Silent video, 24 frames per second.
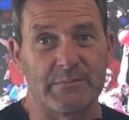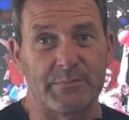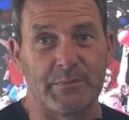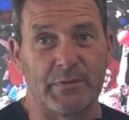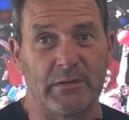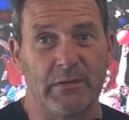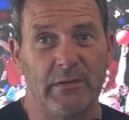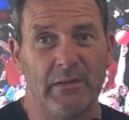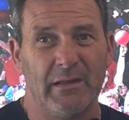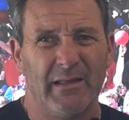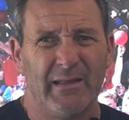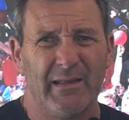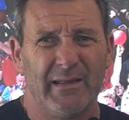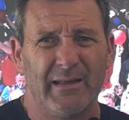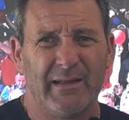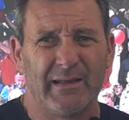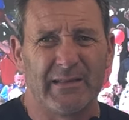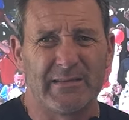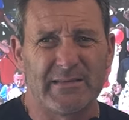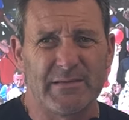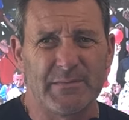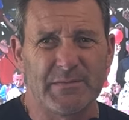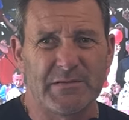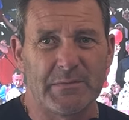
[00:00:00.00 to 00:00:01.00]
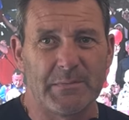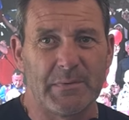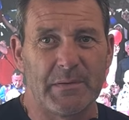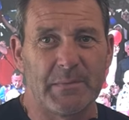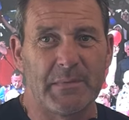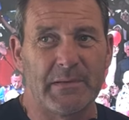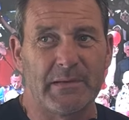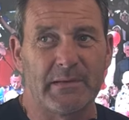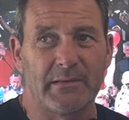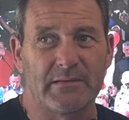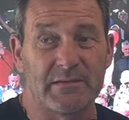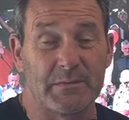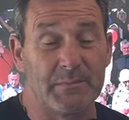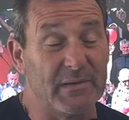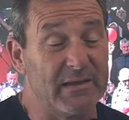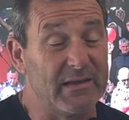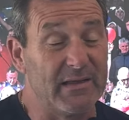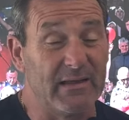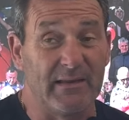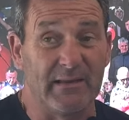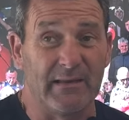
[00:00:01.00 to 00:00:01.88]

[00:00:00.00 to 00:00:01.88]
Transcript: But it seems to be, to me,